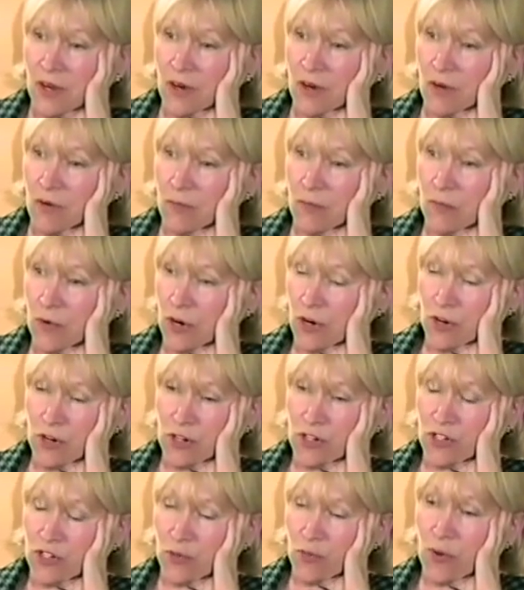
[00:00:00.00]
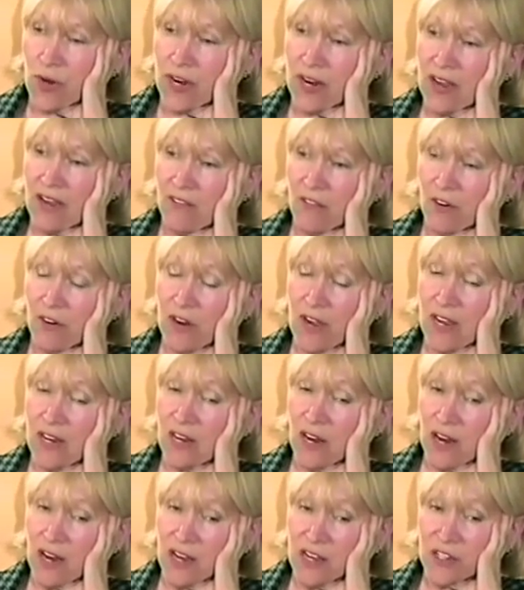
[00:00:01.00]
murders or whatever. And
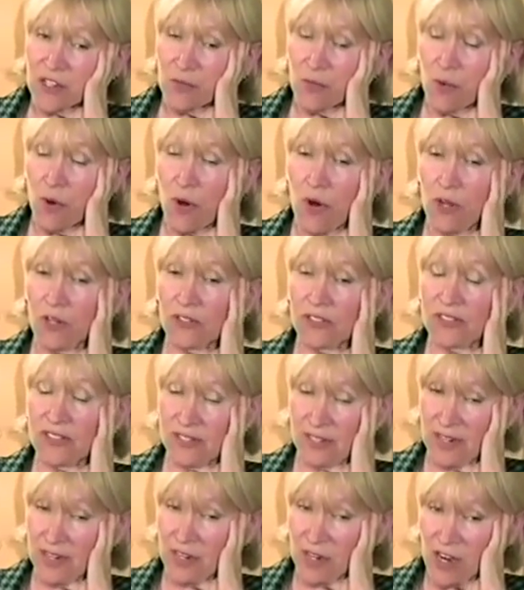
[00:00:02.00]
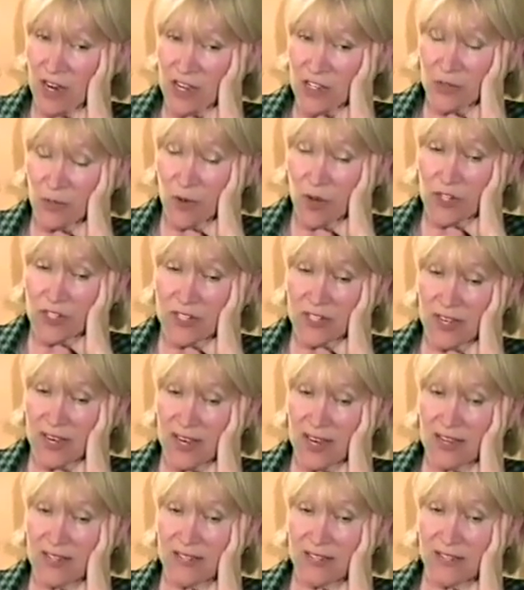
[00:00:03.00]
in Oswald's
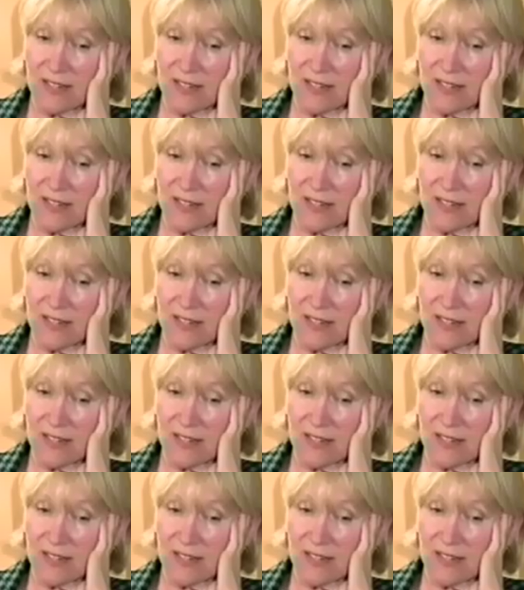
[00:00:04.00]
case,